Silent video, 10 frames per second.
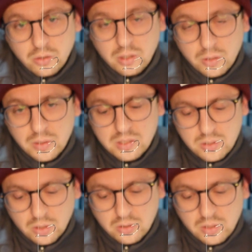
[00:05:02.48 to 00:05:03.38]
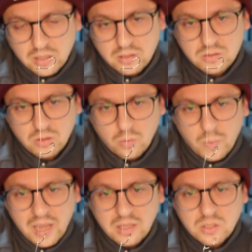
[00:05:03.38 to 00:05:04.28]
or the lure is not connected to the
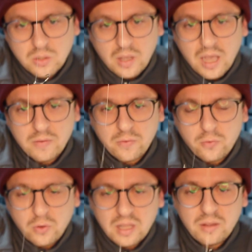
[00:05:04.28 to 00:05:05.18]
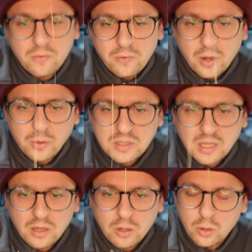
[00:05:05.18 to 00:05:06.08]
weight, so you have a free
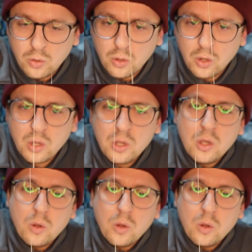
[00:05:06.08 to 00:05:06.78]
floating lure